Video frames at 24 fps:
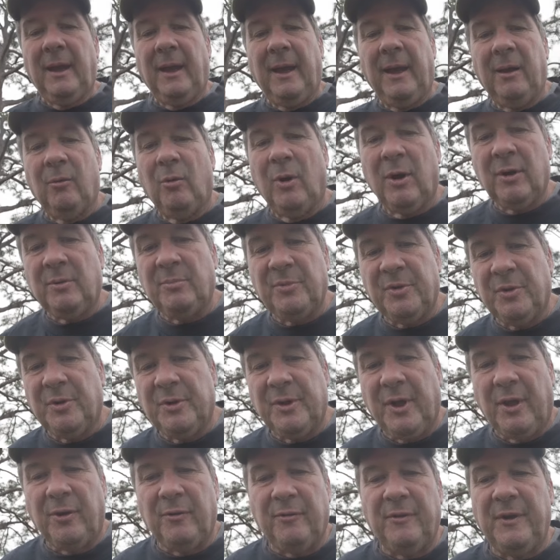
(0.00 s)
Hey, welcome to
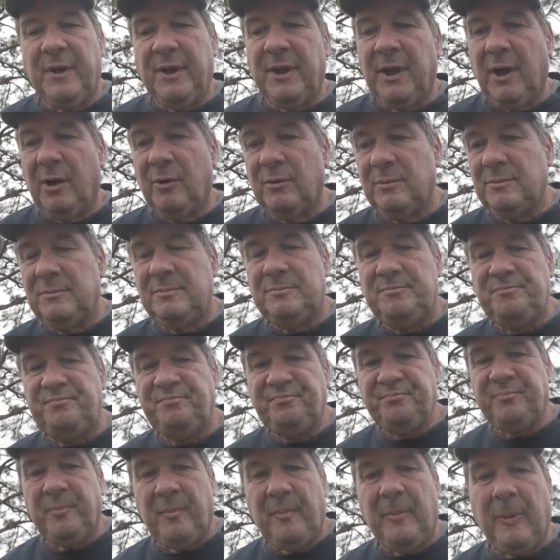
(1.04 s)
another video.
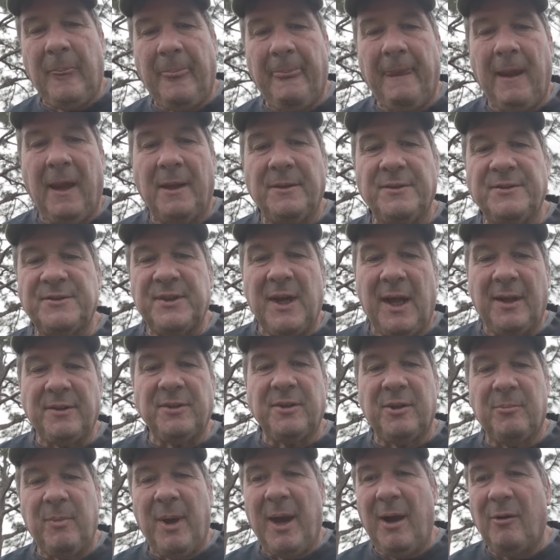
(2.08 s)
I decided
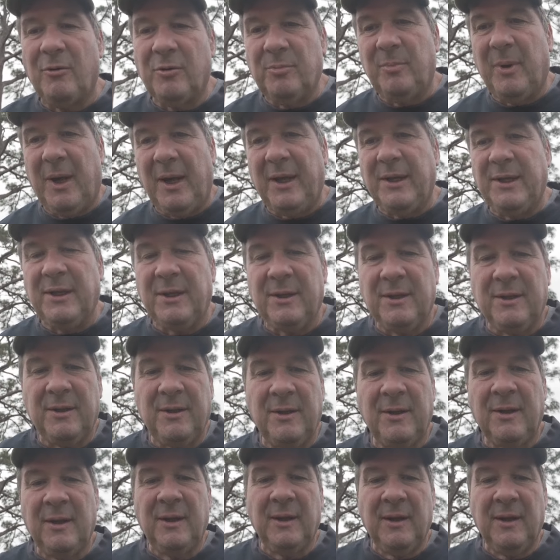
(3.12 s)
to come out with my
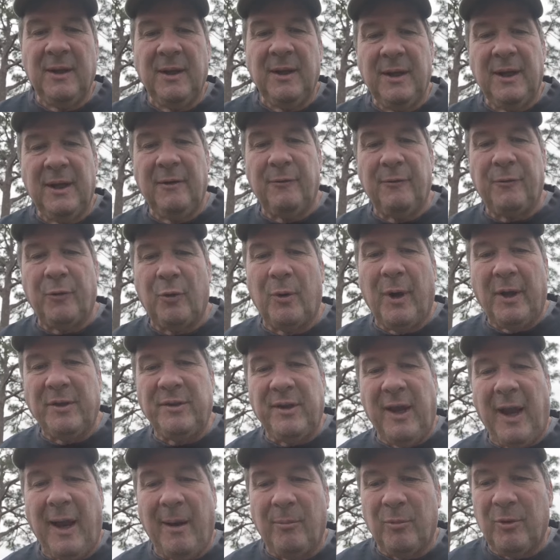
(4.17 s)
infrared
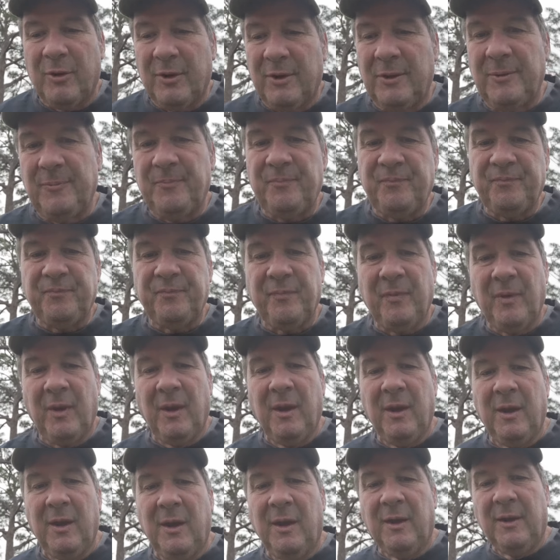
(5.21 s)
camera.
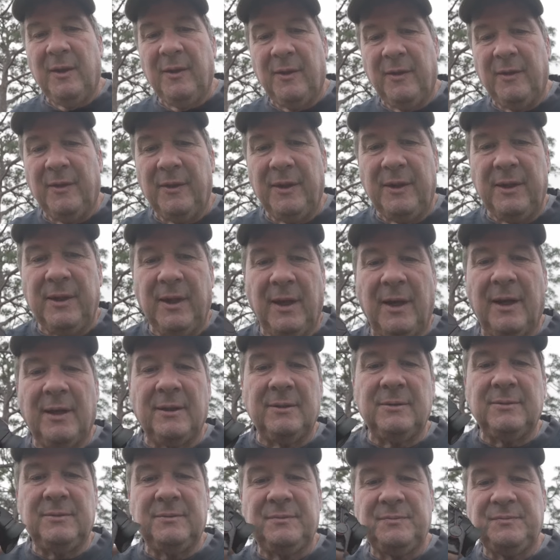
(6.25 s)
The uh,
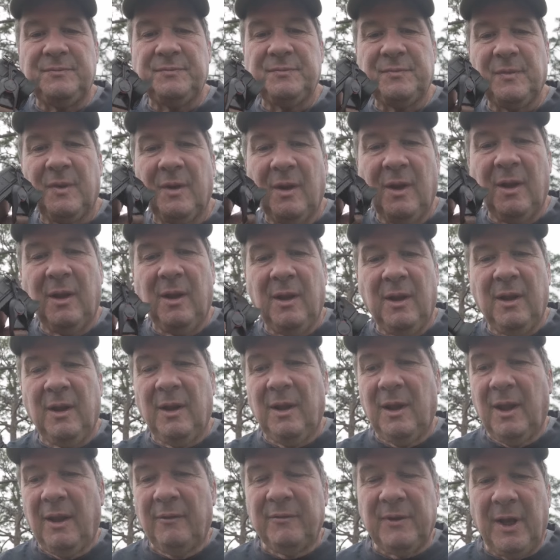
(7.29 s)

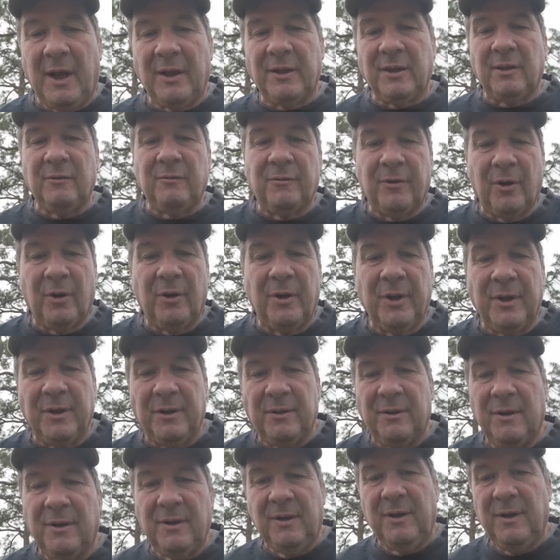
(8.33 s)
got a converted
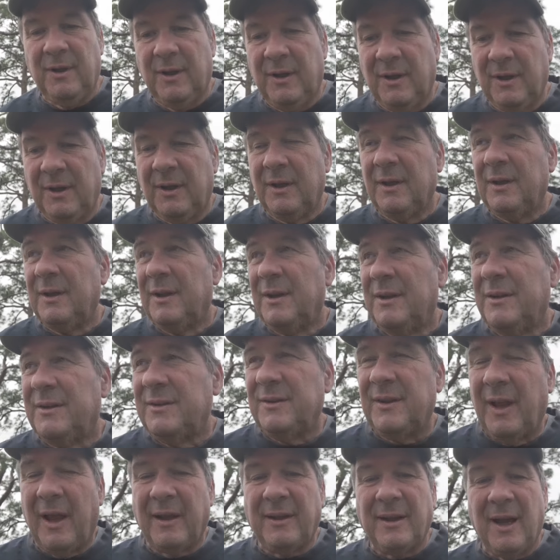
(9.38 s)

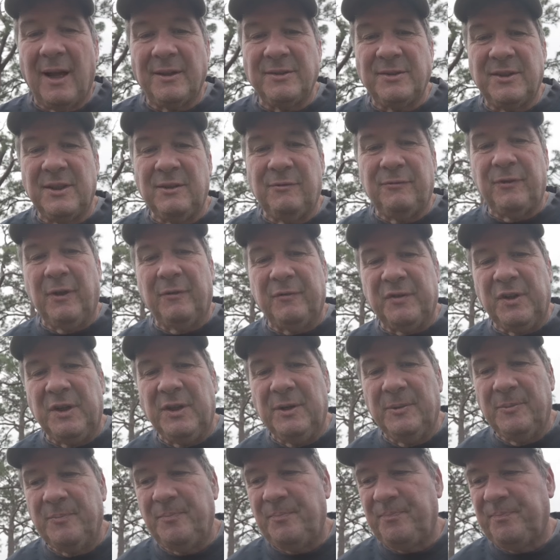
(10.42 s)
Nikon Z50.